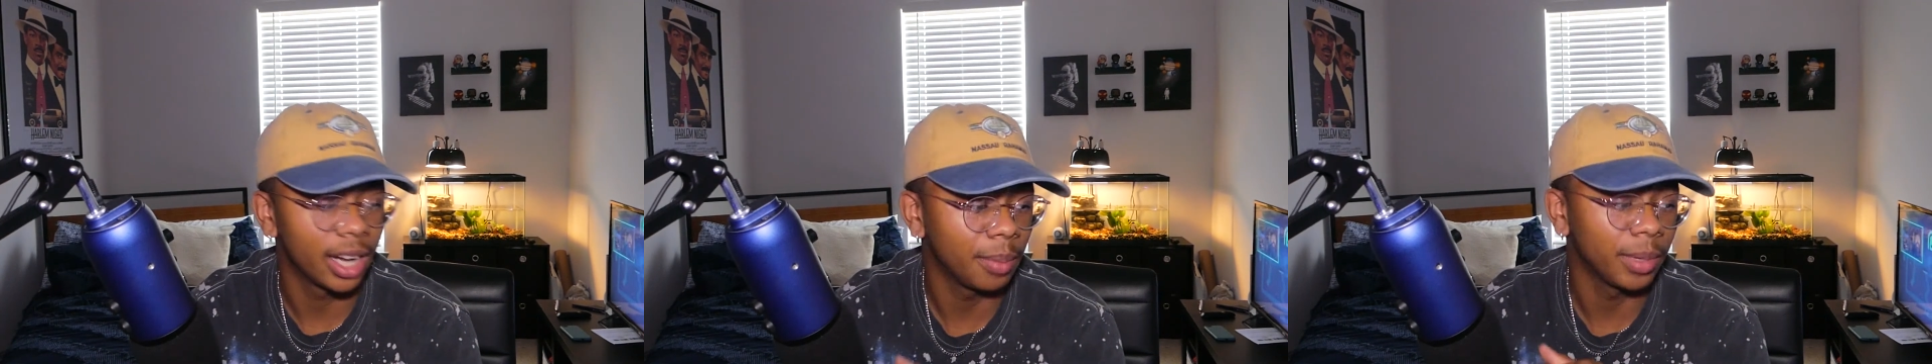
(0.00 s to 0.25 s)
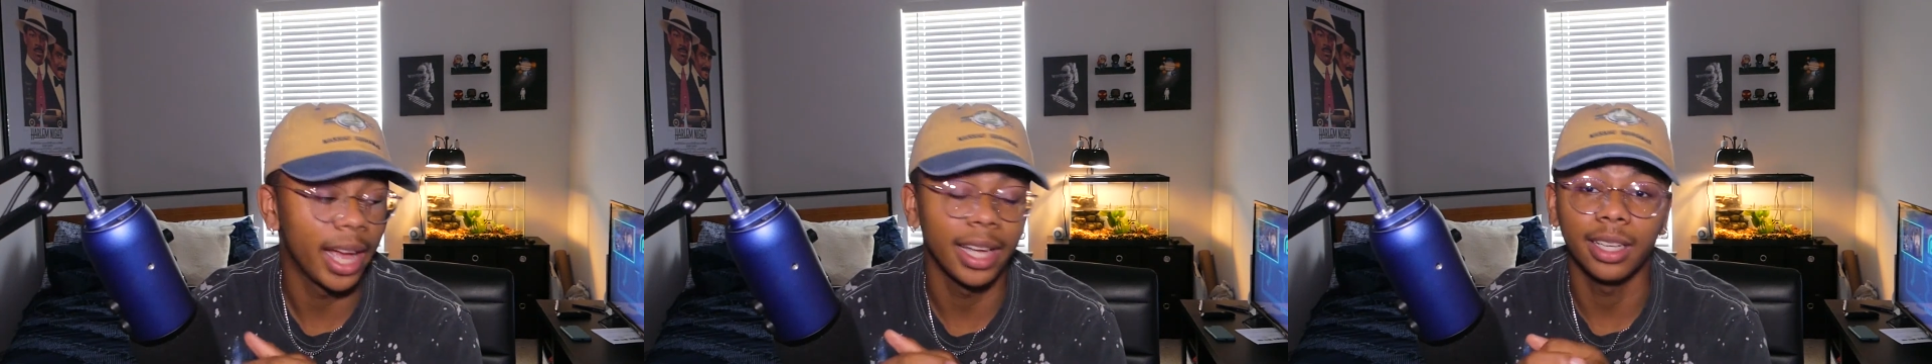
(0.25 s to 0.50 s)

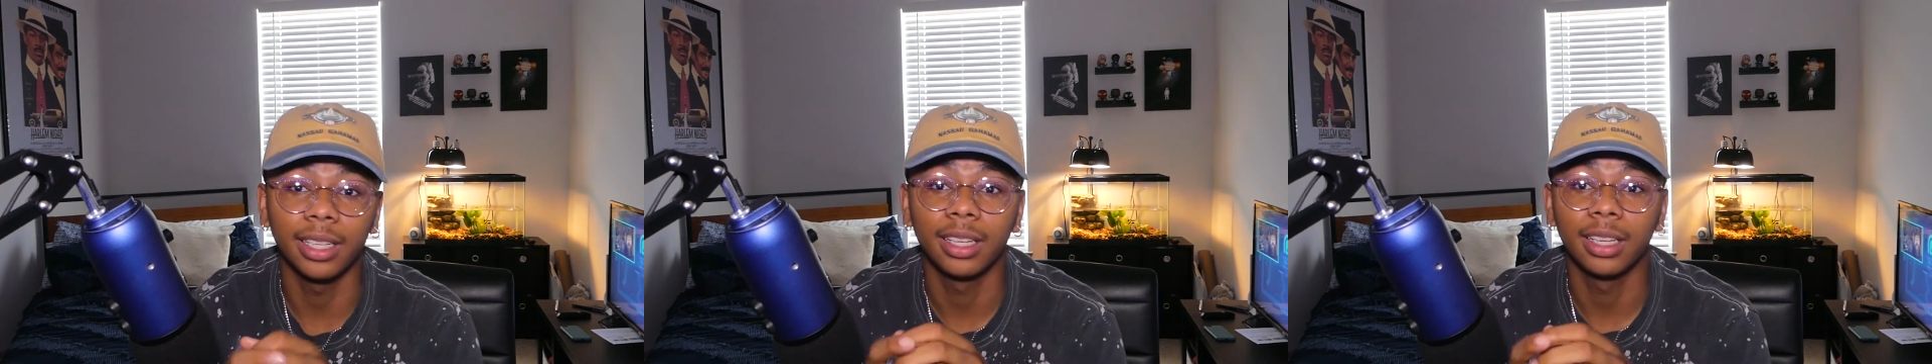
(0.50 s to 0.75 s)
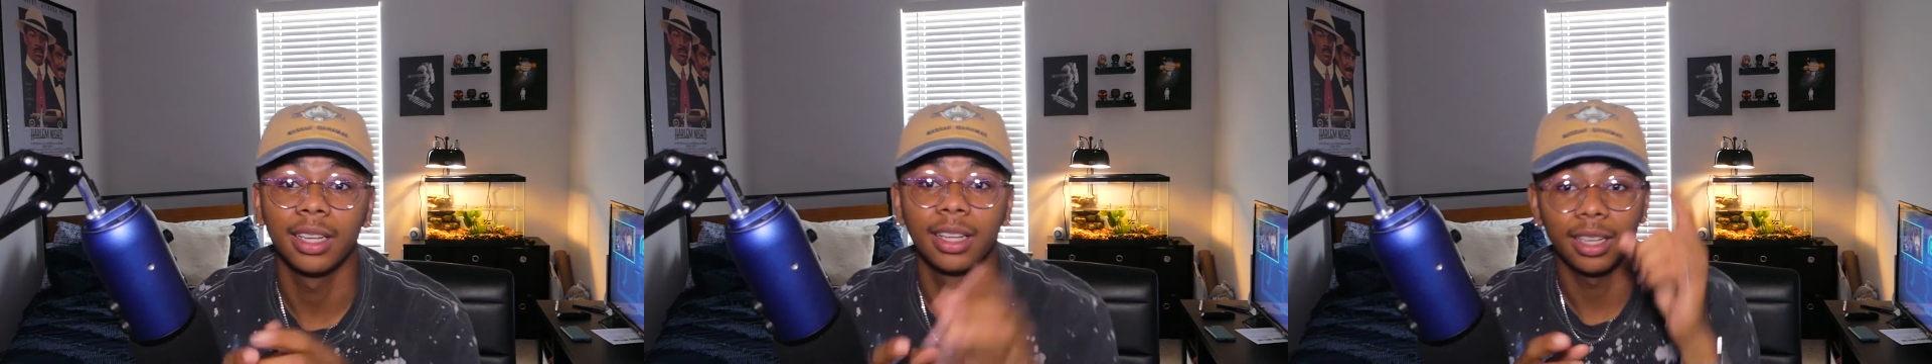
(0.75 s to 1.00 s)
like,
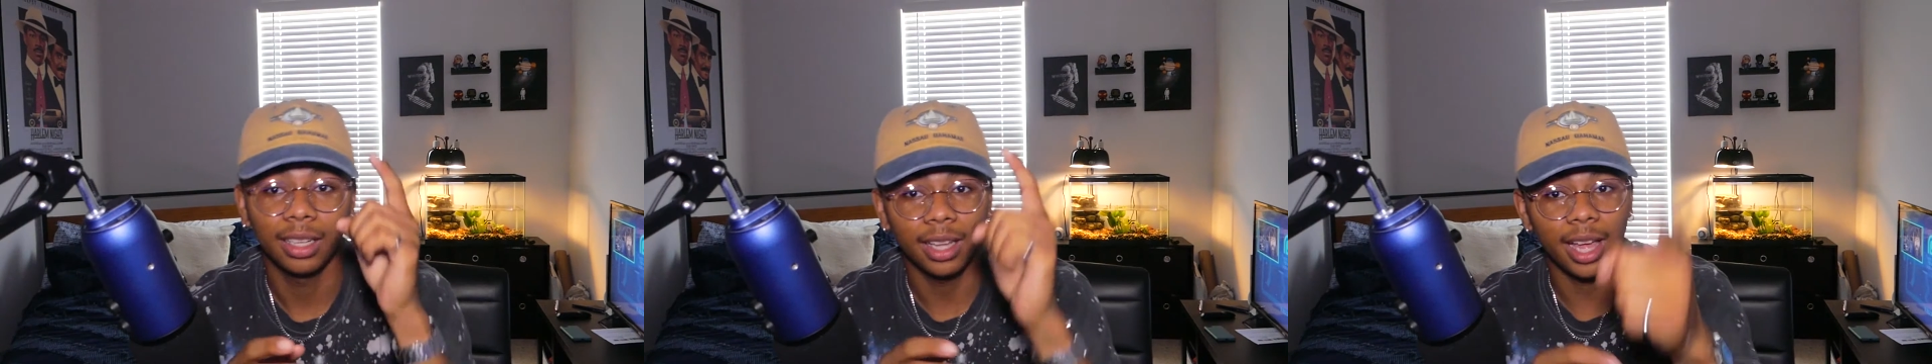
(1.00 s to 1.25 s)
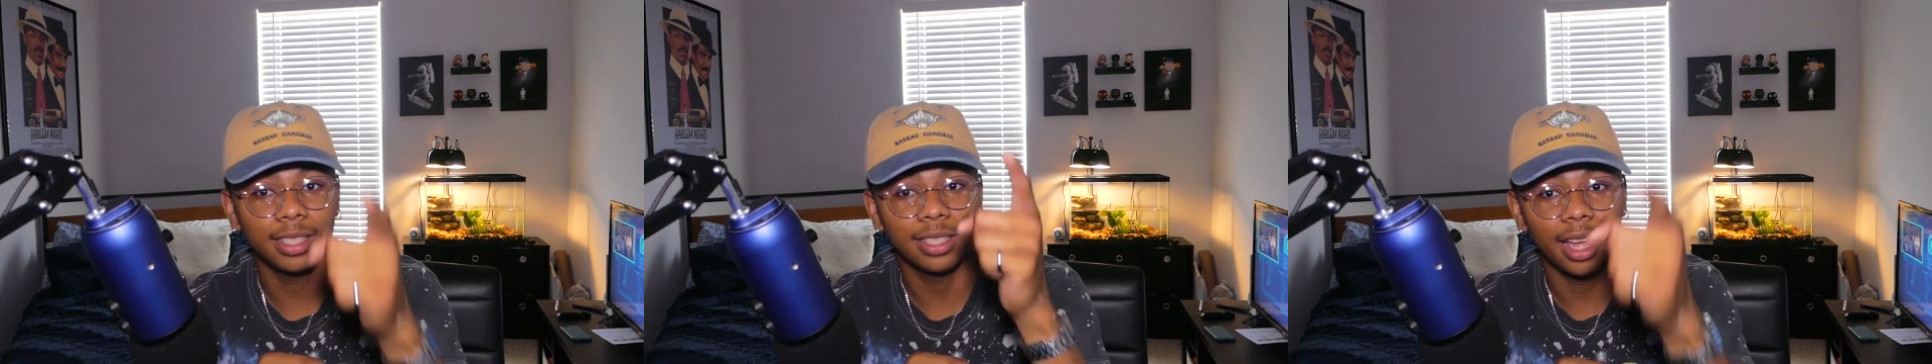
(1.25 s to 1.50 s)

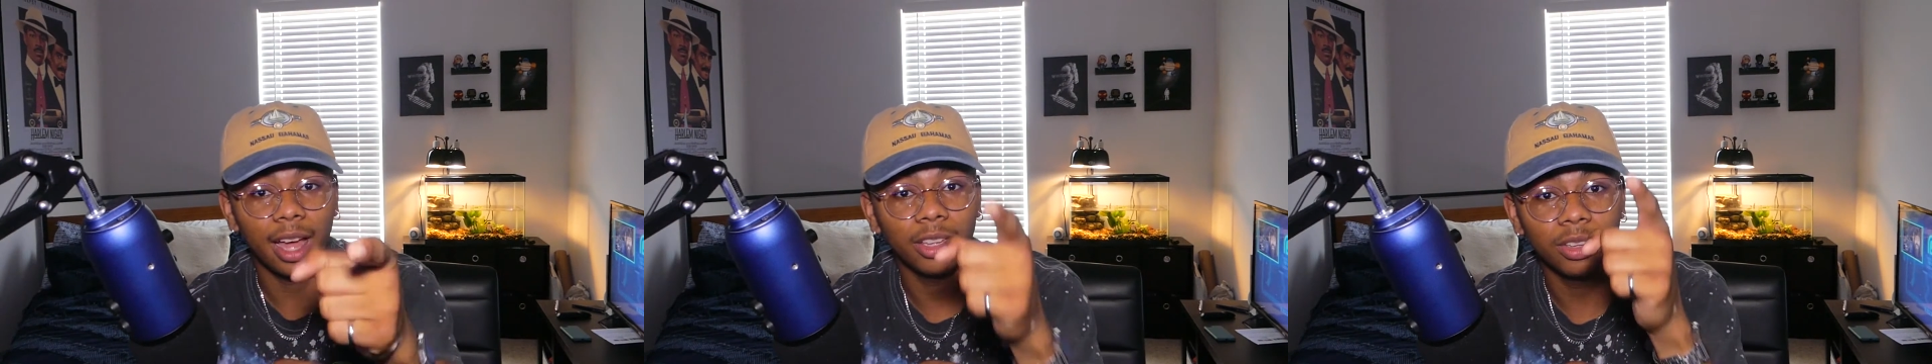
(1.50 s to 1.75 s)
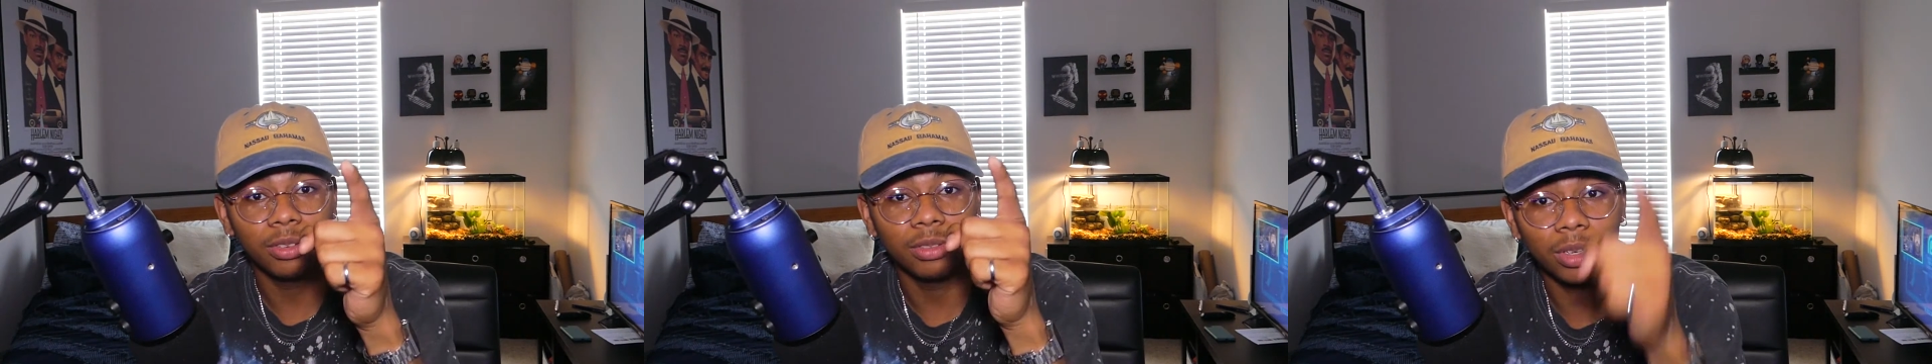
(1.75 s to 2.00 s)
that's how
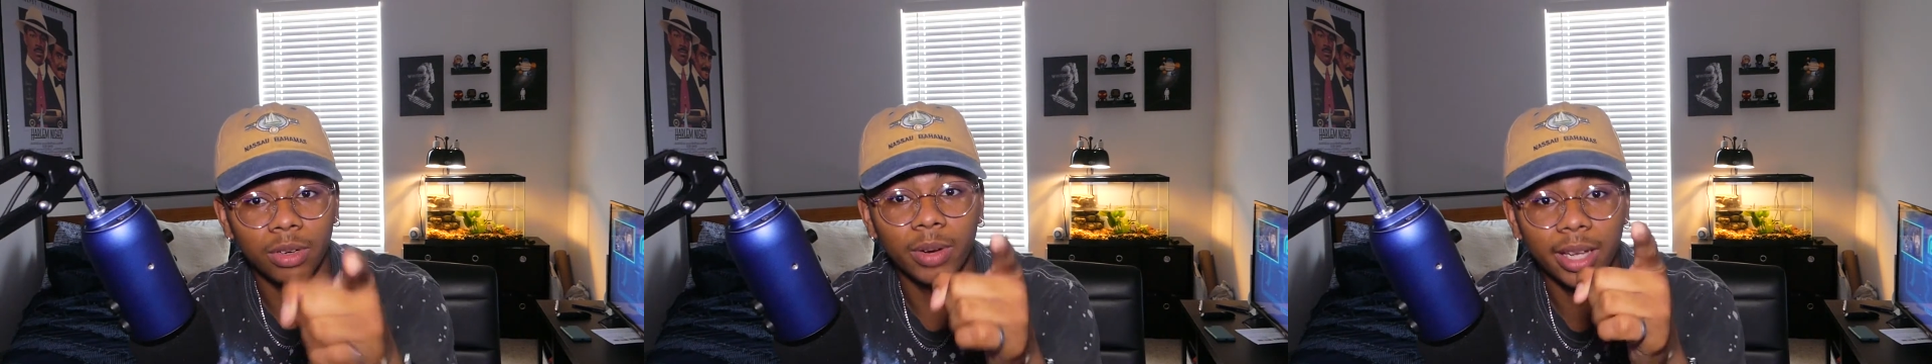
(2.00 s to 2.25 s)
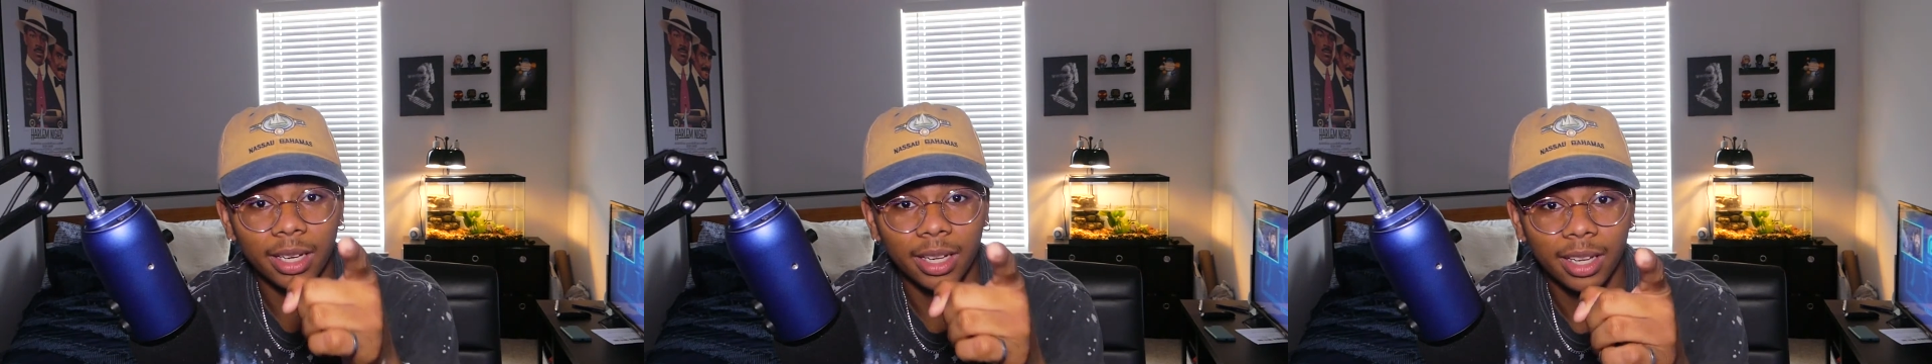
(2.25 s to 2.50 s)
you do it.